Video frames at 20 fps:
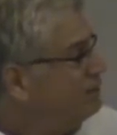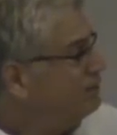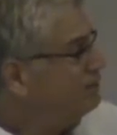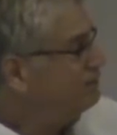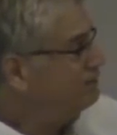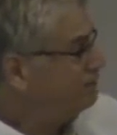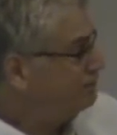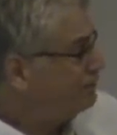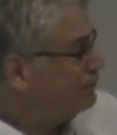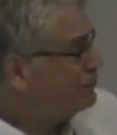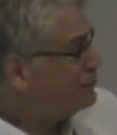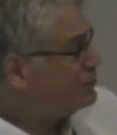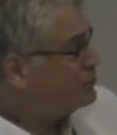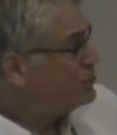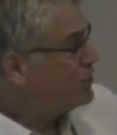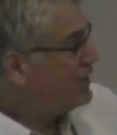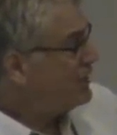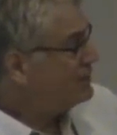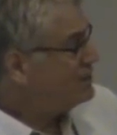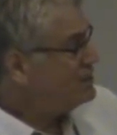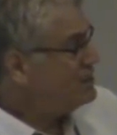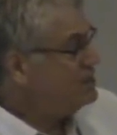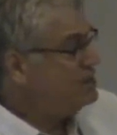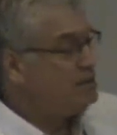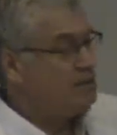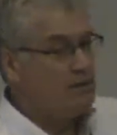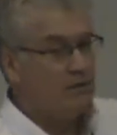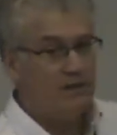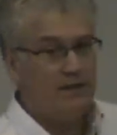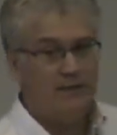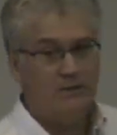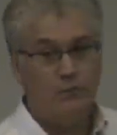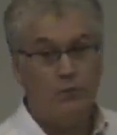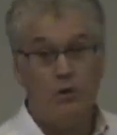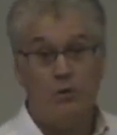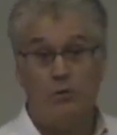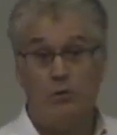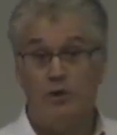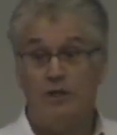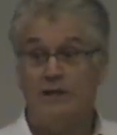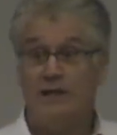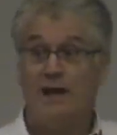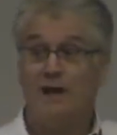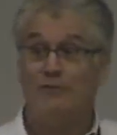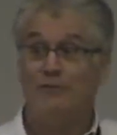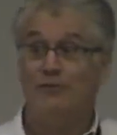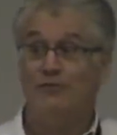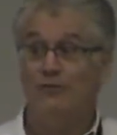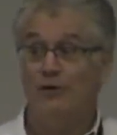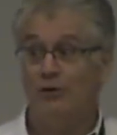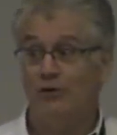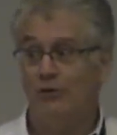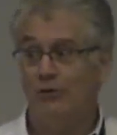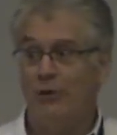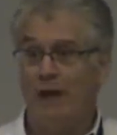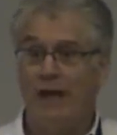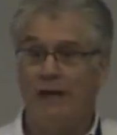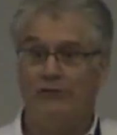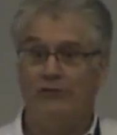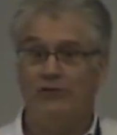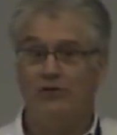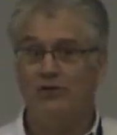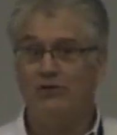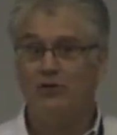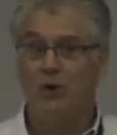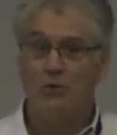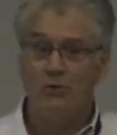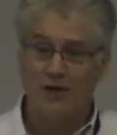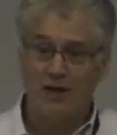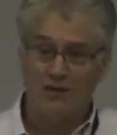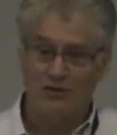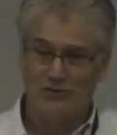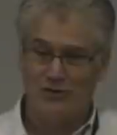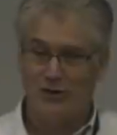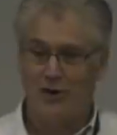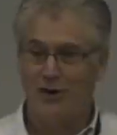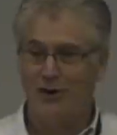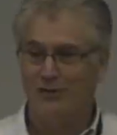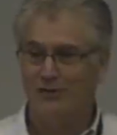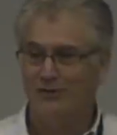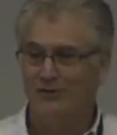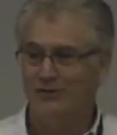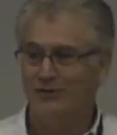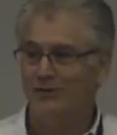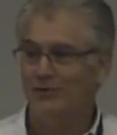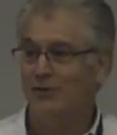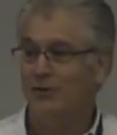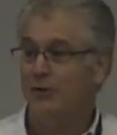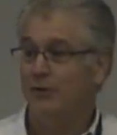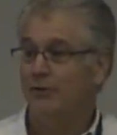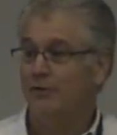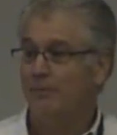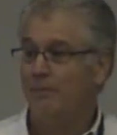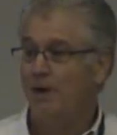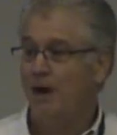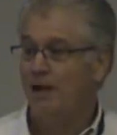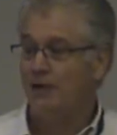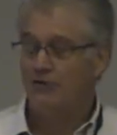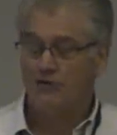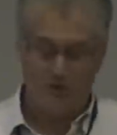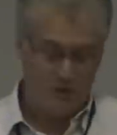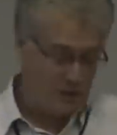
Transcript: to project here in what we now refer to as the donut chart, no longer the pie